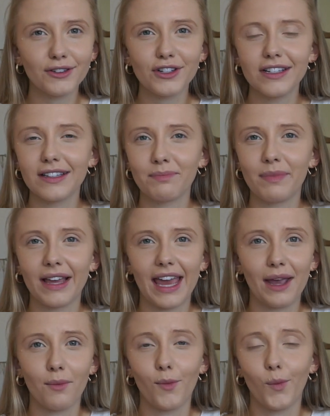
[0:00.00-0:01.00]
just
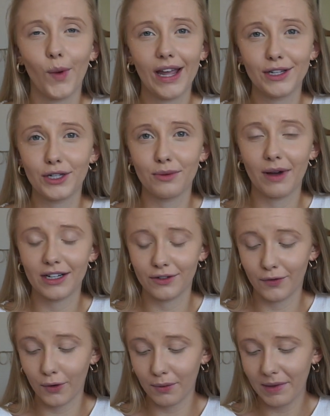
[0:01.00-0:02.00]
became way too much
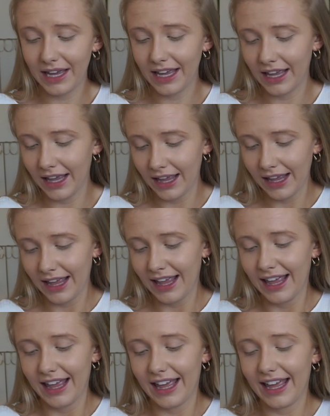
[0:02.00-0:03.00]
for me.
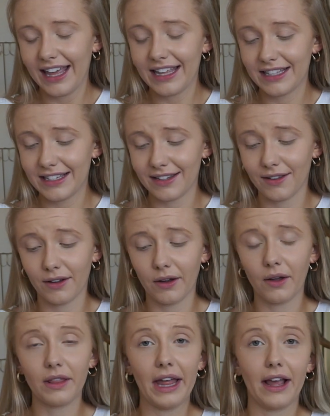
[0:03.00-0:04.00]
It's
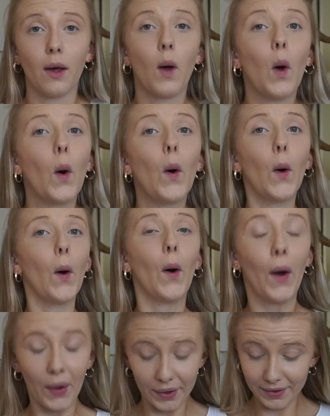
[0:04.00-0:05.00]
like, oh,
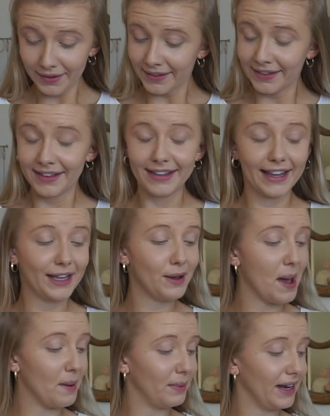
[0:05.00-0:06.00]
like
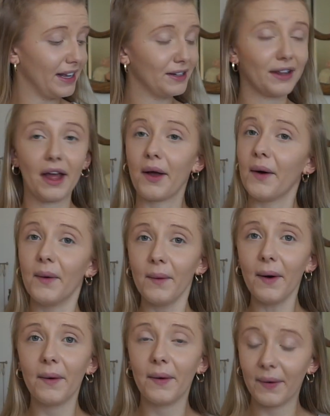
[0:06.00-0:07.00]
you open it and you're like,
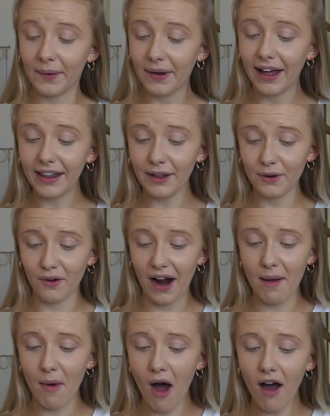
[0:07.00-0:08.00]
oh, hello
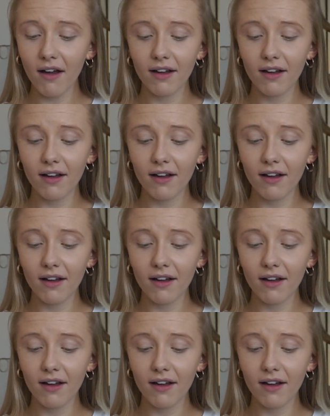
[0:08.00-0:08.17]
grandma.